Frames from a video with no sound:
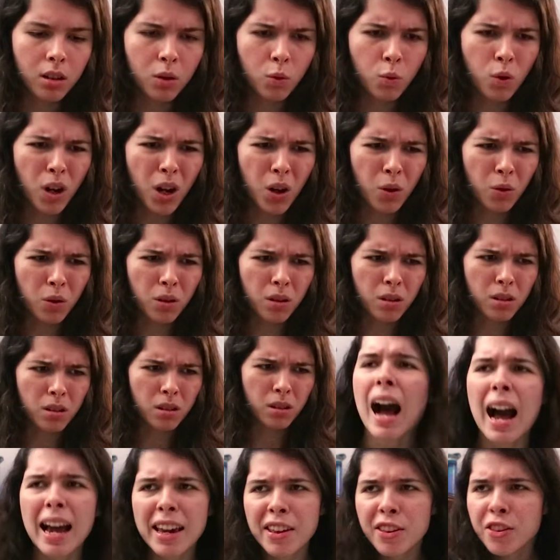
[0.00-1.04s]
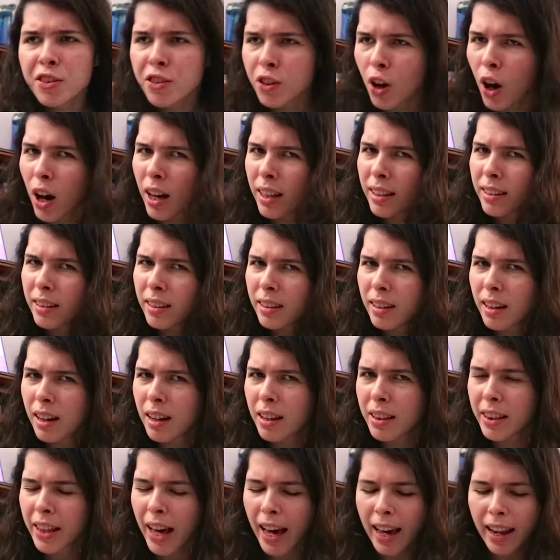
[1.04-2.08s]
Whoa. I thought
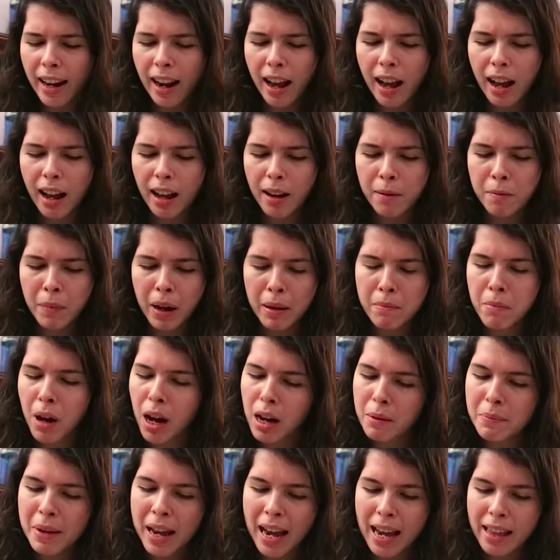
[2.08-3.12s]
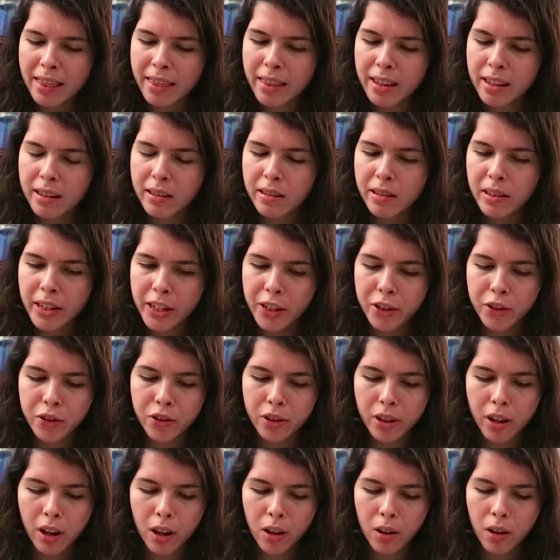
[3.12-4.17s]
that my mom had this years
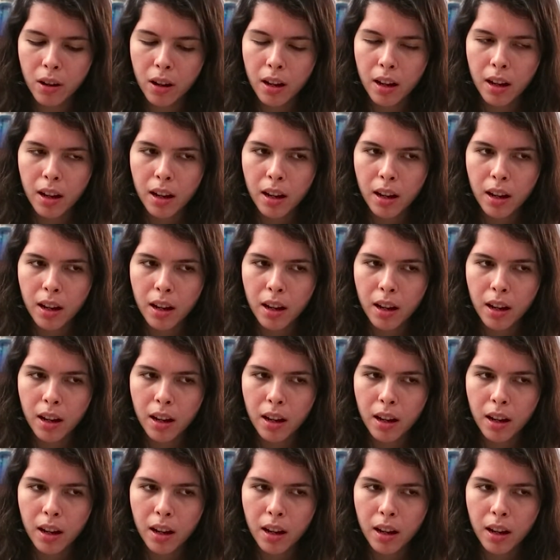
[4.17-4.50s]
ago,